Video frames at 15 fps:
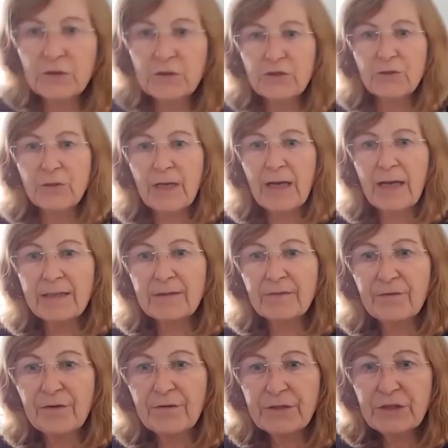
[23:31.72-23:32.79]
Stuart had a
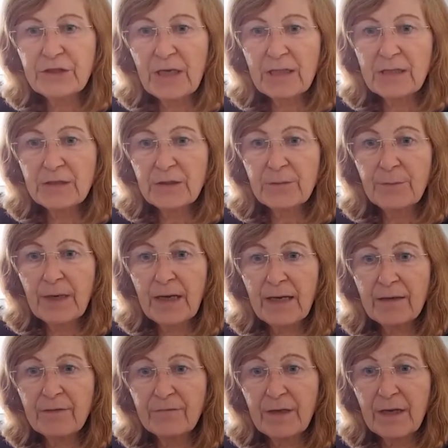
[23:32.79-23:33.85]
very challenging
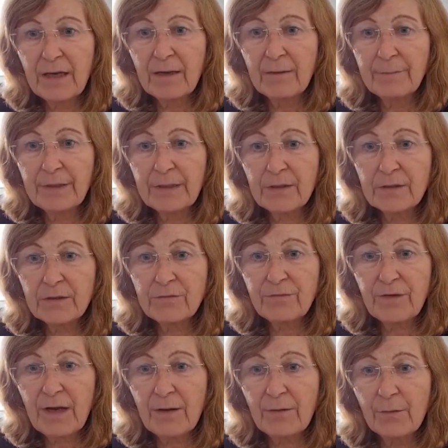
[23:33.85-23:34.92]
behaviour, and because of
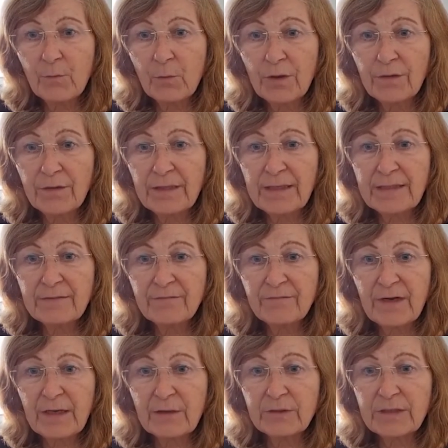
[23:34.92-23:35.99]
how and what the Eden
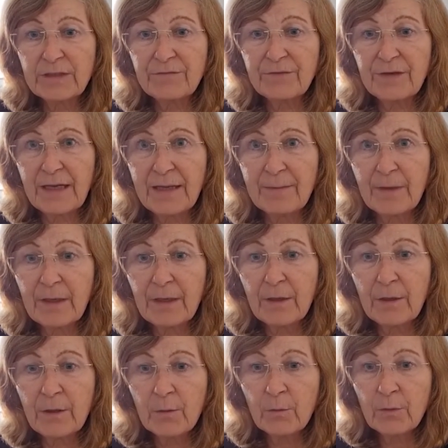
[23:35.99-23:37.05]
Vale did for him,
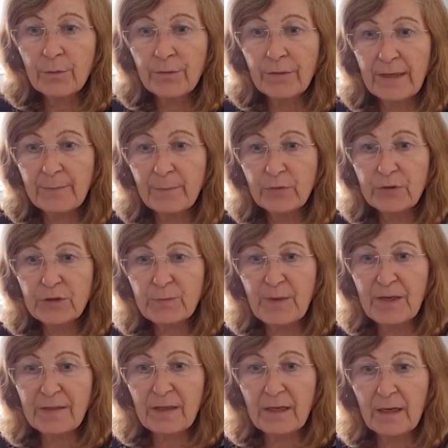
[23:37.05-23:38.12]
we were able to
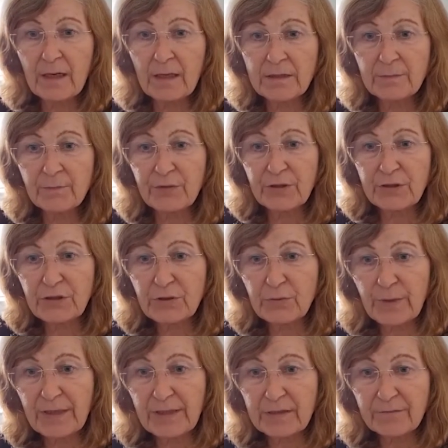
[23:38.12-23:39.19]
spend the last precious
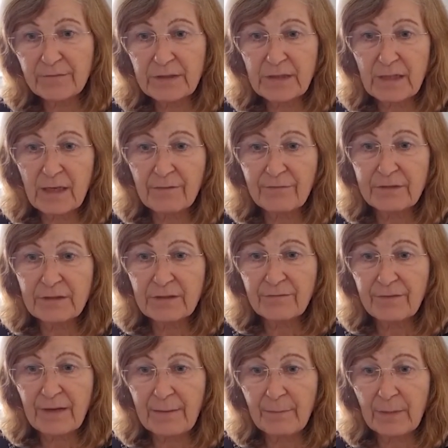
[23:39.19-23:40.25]
weeks of his life as a
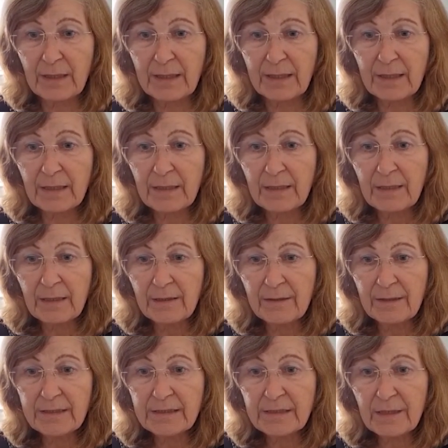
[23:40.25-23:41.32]
family.
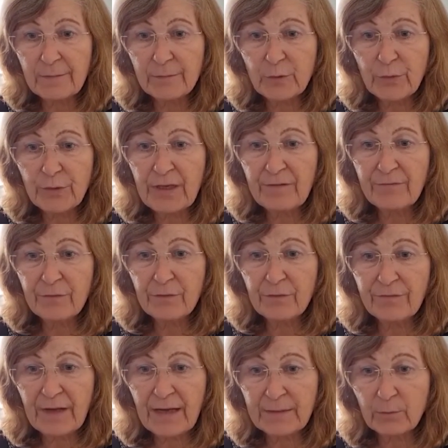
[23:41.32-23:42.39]
These times we would never
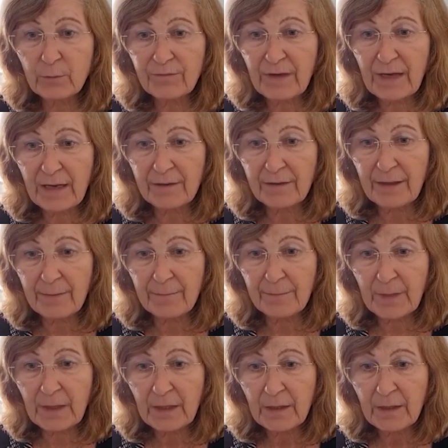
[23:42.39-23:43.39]
have had without them.